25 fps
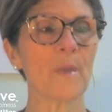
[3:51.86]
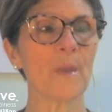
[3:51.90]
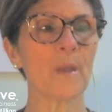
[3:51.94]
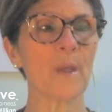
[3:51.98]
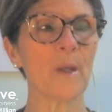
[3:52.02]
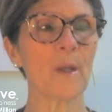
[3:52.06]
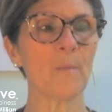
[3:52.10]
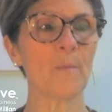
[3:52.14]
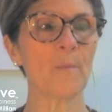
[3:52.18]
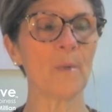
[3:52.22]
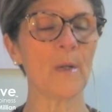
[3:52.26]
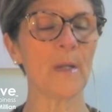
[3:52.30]

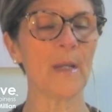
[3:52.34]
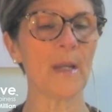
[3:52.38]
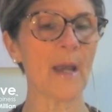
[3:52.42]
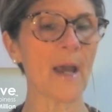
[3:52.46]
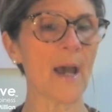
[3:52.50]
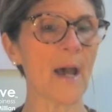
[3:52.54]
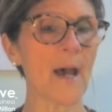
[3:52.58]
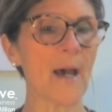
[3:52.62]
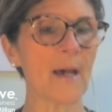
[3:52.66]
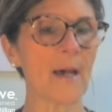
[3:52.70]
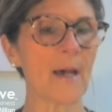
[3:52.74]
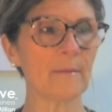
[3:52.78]
we
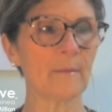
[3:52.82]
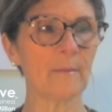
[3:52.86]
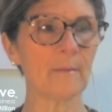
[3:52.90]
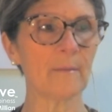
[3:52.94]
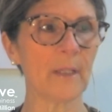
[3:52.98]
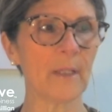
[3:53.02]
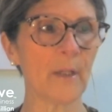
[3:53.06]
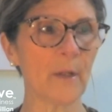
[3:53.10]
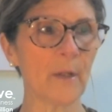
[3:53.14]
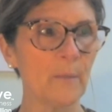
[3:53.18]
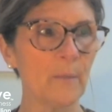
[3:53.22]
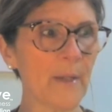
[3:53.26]
had
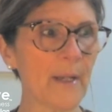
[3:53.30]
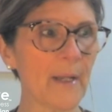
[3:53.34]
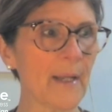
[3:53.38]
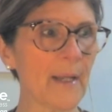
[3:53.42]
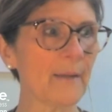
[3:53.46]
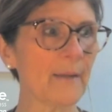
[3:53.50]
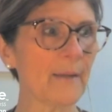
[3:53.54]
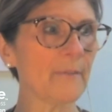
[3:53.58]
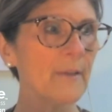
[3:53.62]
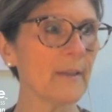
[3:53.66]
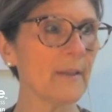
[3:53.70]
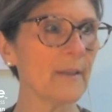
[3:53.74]

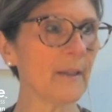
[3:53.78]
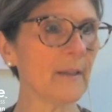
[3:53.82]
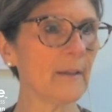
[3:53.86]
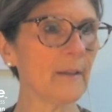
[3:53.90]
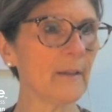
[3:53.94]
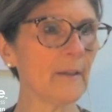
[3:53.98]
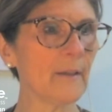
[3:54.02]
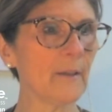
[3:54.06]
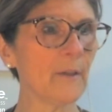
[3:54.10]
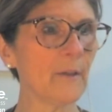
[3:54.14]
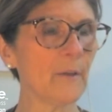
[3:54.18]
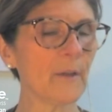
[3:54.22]

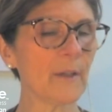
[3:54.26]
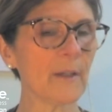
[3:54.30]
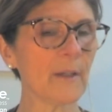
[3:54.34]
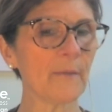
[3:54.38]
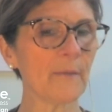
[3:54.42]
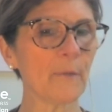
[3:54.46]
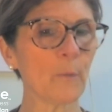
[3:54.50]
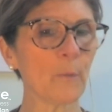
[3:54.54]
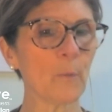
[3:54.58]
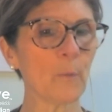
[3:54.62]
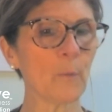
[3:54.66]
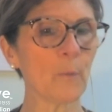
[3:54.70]
everything you could
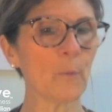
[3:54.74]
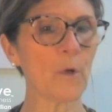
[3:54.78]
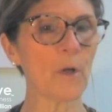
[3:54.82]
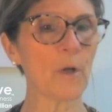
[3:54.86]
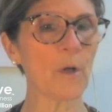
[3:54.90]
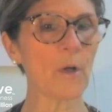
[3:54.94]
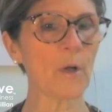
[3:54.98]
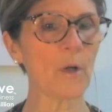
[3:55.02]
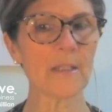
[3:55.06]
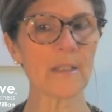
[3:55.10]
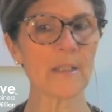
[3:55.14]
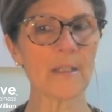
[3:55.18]
ever
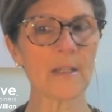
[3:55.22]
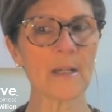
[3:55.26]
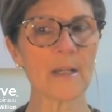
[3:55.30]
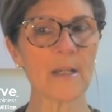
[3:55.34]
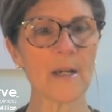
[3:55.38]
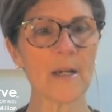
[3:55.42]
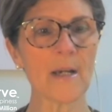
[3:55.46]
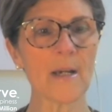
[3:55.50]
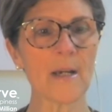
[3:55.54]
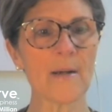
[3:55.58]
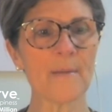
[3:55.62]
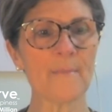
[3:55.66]
want.
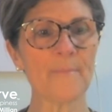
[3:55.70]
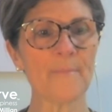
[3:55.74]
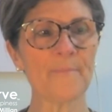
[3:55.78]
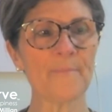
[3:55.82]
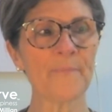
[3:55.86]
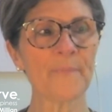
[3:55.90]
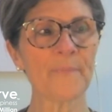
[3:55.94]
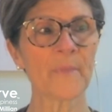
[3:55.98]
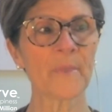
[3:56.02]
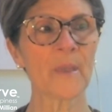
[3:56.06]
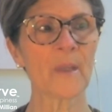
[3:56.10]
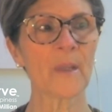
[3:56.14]

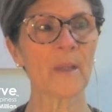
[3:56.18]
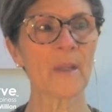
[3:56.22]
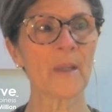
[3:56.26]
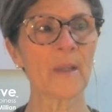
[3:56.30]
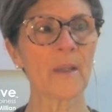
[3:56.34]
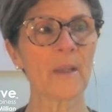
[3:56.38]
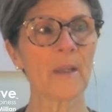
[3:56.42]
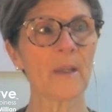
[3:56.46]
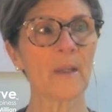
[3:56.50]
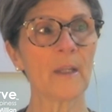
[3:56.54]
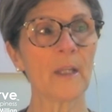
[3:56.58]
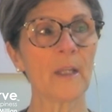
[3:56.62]

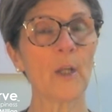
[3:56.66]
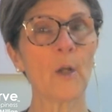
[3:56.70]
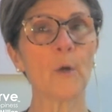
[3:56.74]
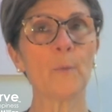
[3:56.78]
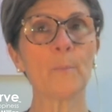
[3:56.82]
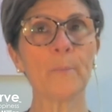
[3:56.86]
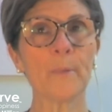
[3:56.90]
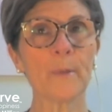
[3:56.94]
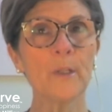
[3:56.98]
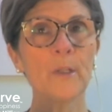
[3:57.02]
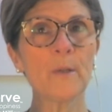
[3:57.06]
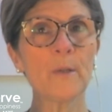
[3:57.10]

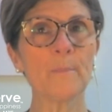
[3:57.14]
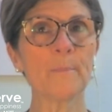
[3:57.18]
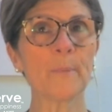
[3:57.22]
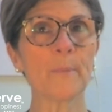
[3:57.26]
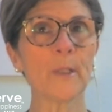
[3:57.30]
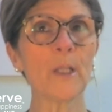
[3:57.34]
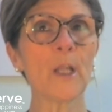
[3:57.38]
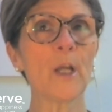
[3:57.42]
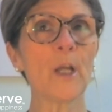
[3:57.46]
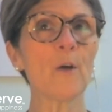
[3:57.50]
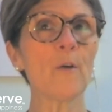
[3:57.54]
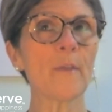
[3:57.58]
But
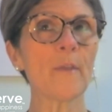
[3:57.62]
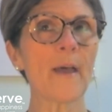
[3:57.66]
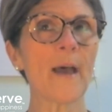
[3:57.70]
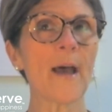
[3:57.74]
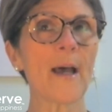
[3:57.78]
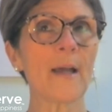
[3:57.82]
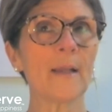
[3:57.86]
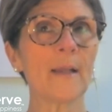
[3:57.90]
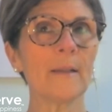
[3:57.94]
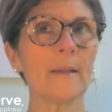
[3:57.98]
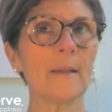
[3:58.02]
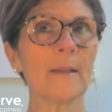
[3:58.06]
below
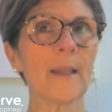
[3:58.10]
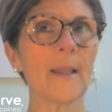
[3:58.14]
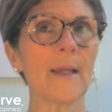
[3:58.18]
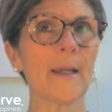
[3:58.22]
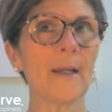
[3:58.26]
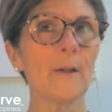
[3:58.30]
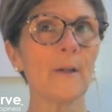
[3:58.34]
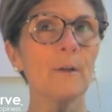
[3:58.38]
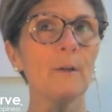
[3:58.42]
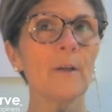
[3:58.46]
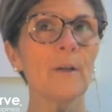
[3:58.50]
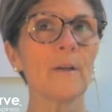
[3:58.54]
that
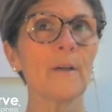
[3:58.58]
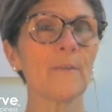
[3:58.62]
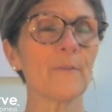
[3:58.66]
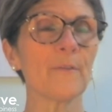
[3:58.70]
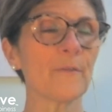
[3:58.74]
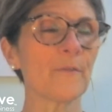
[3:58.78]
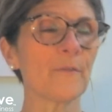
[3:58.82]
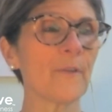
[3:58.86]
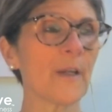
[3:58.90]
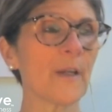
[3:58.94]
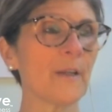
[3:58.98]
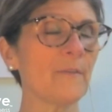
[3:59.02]
layer
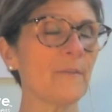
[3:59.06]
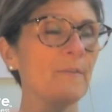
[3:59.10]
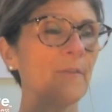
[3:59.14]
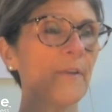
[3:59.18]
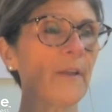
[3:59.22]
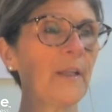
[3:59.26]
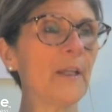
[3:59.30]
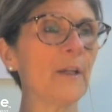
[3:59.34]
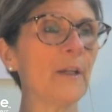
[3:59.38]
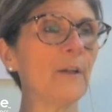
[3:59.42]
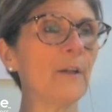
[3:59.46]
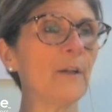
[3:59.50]
and
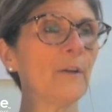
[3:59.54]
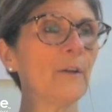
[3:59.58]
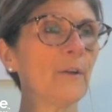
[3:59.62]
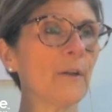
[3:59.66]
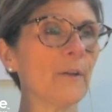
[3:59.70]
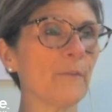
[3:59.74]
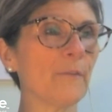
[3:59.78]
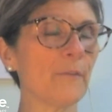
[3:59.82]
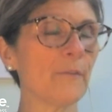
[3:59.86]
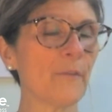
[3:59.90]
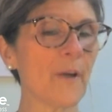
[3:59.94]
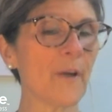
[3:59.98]

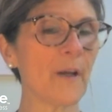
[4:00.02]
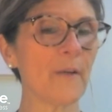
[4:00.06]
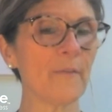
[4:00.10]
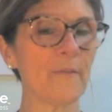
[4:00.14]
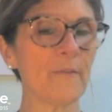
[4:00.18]
veneer of